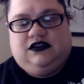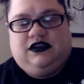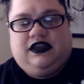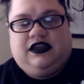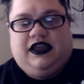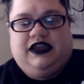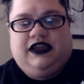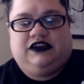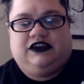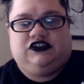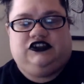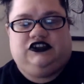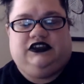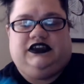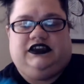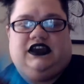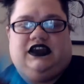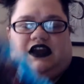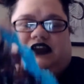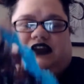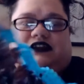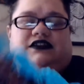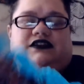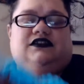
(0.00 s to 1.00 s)
actually
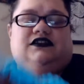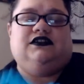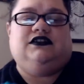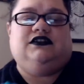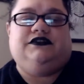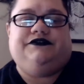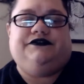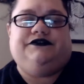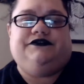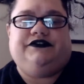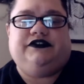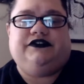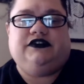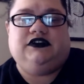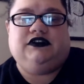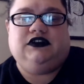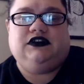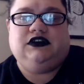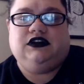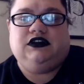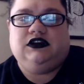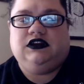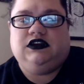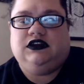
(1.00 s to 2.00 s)
kind of,
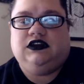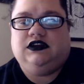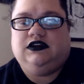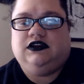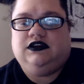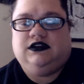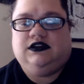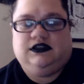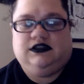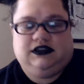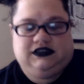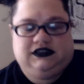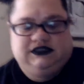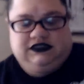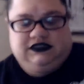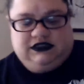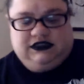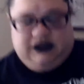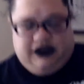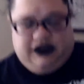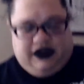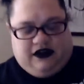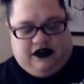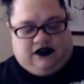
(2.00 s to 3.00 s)

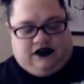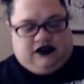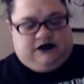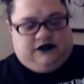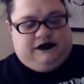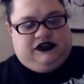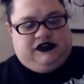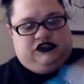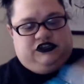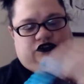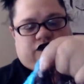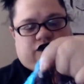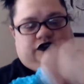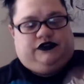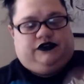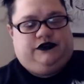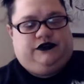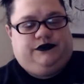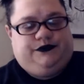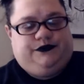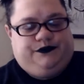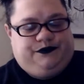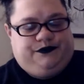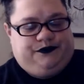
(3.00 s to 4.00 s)
let me show
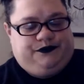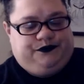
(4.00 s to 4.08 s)
you.